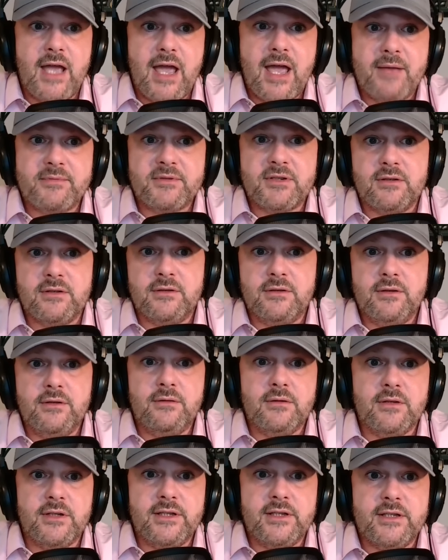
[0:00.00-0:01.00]

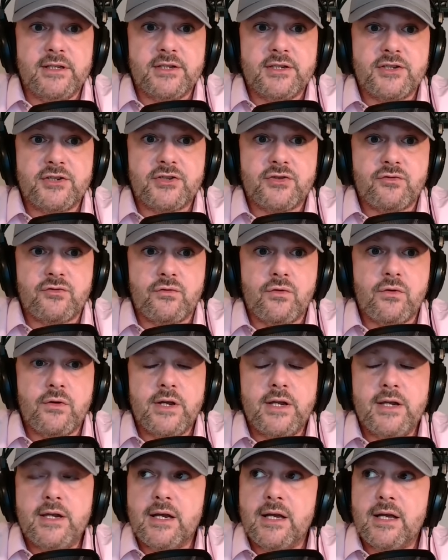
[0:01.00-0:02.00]
absolutely
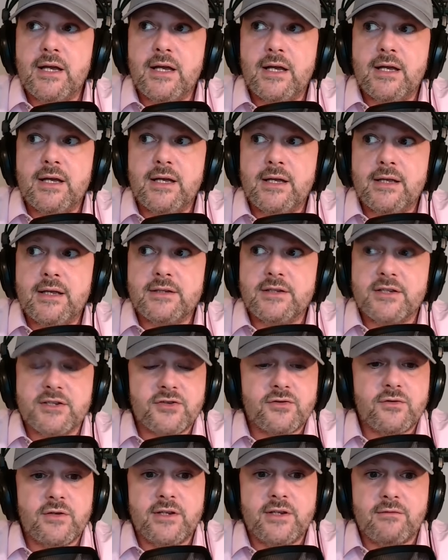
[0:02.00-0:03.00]
destroyed the